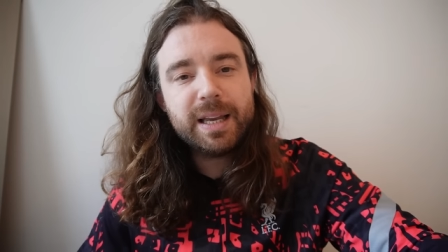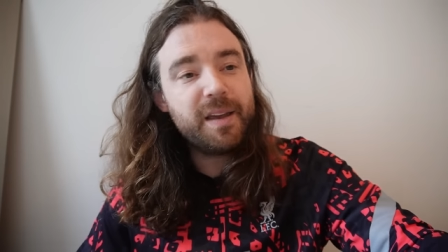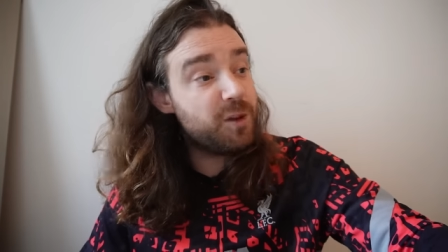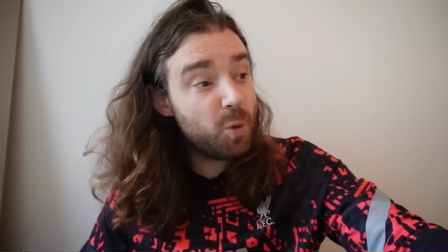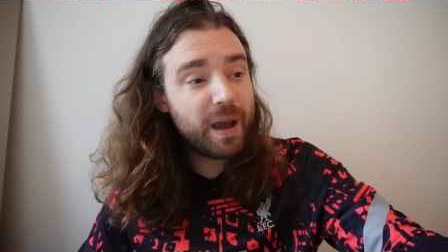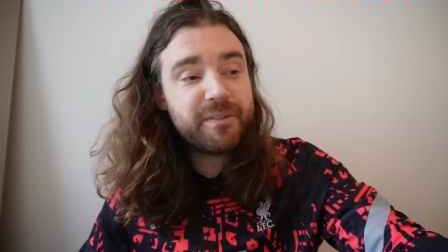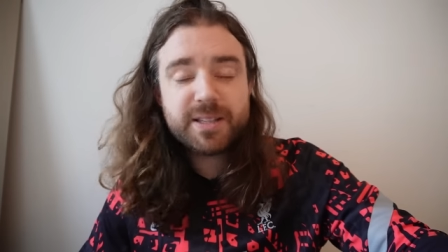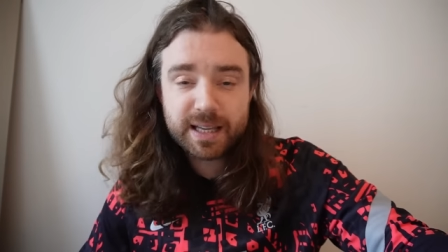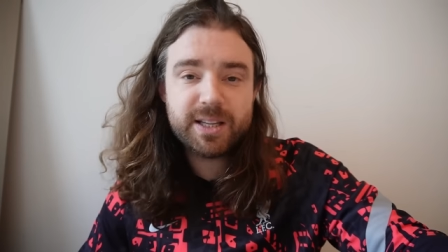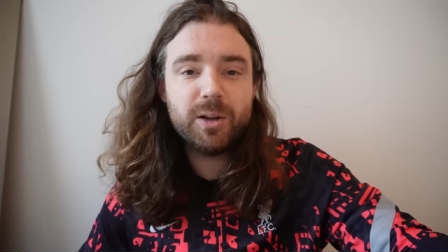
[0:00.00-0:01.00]
If you wait for
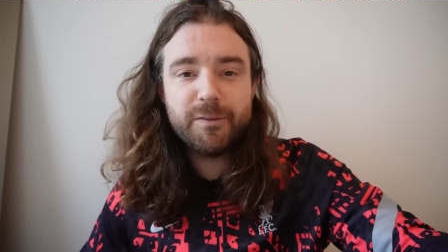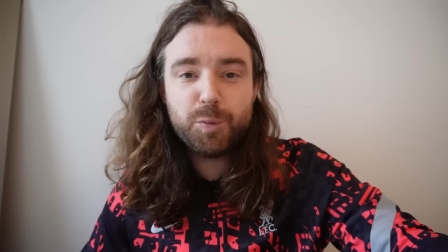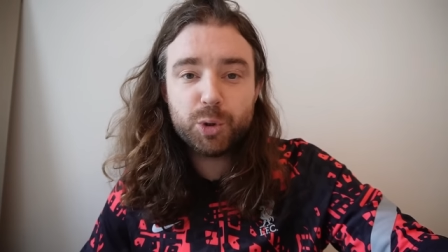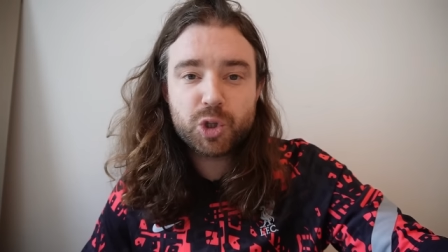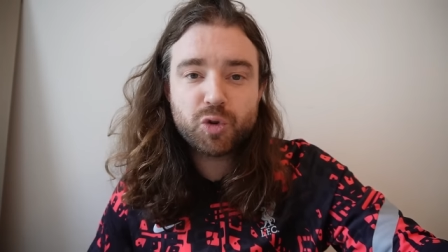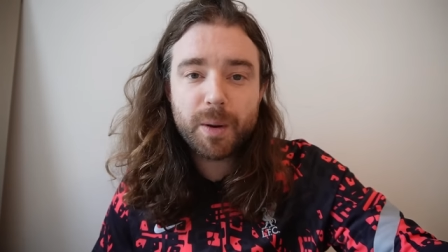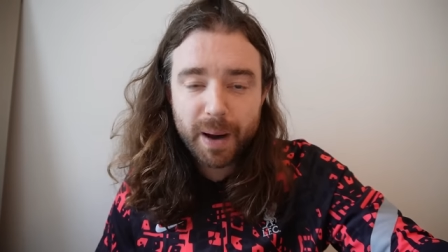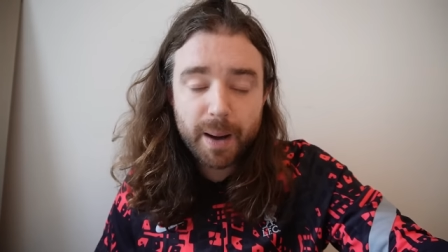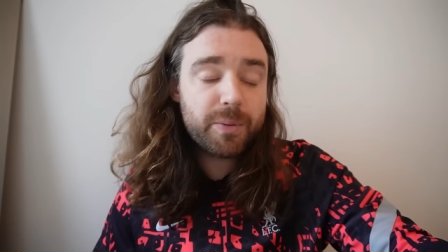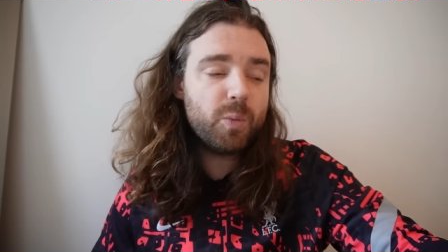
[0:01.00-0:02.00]
City or Liverpool to trip
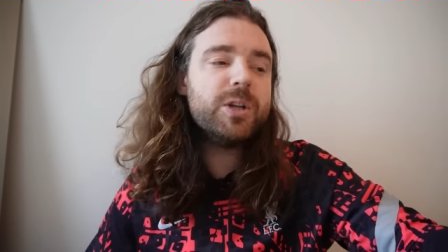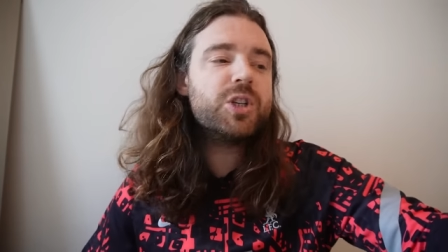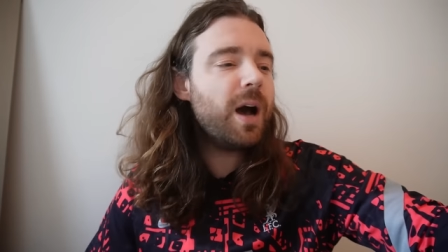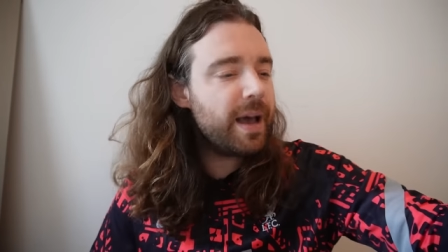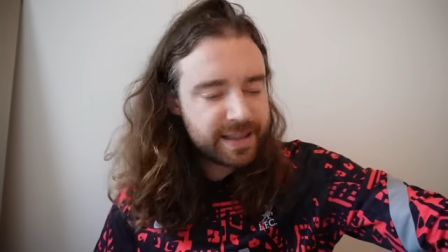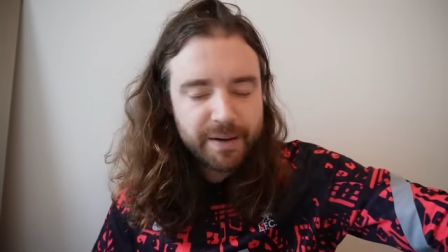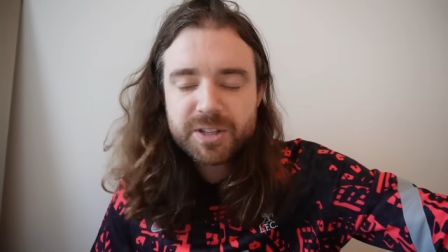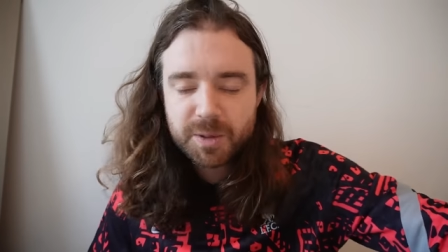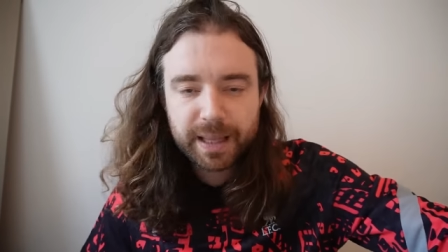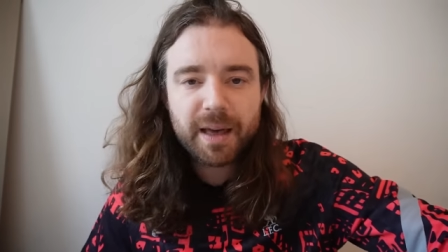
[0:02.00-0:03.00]
up, which
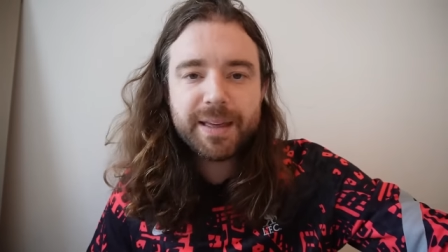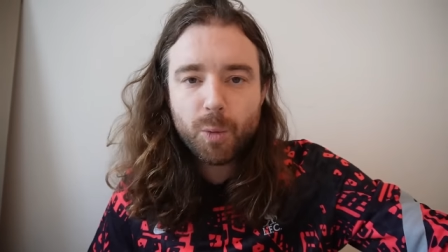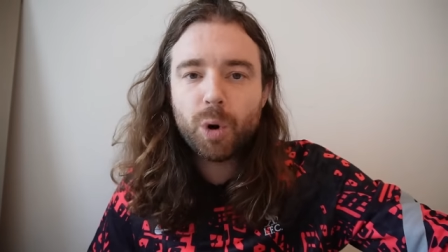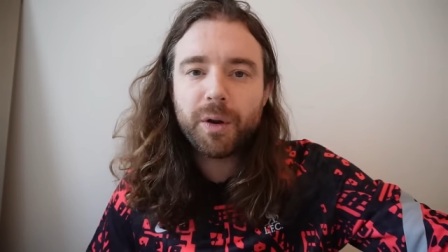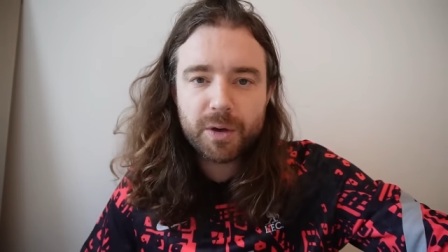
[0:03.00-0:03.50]
inevitably I think one of